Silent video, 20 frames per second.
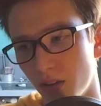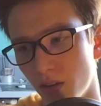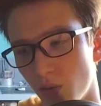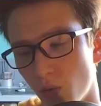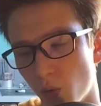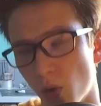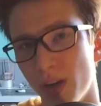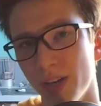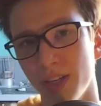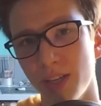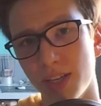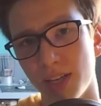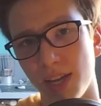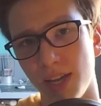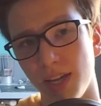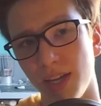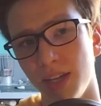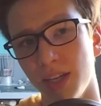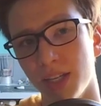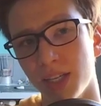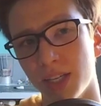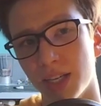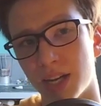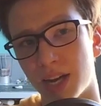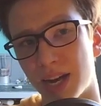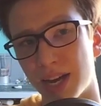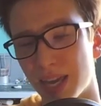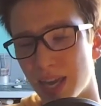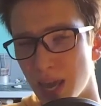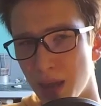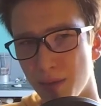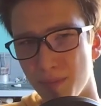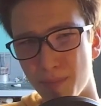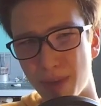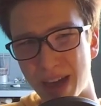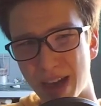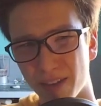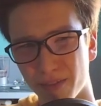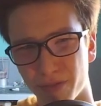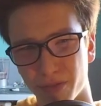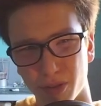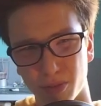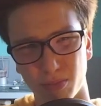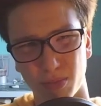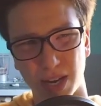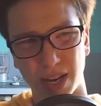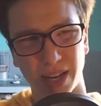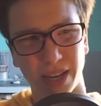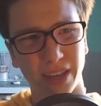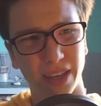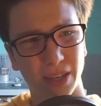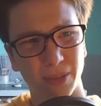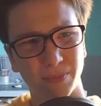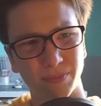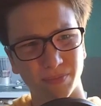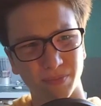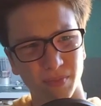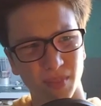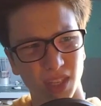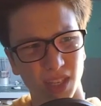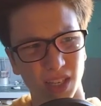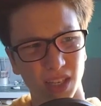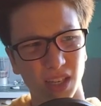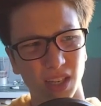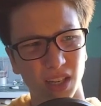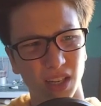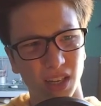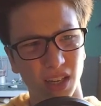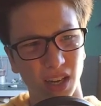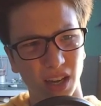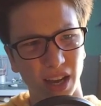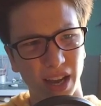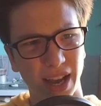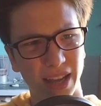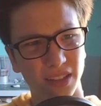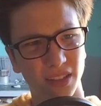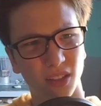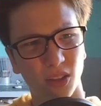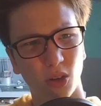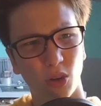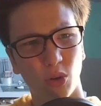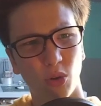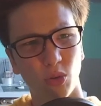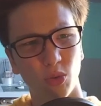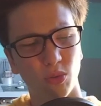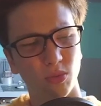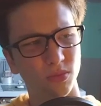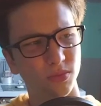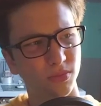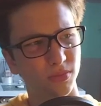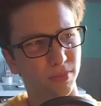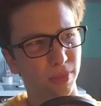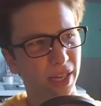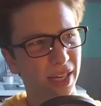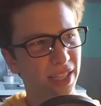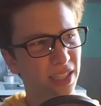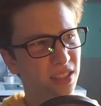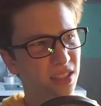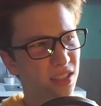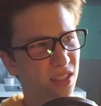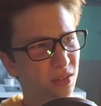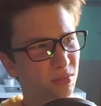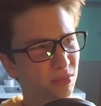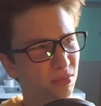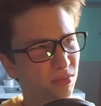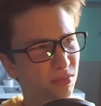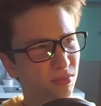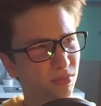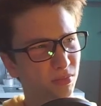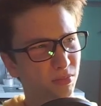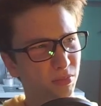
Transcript: One day, I came back from, like, I had to go buy some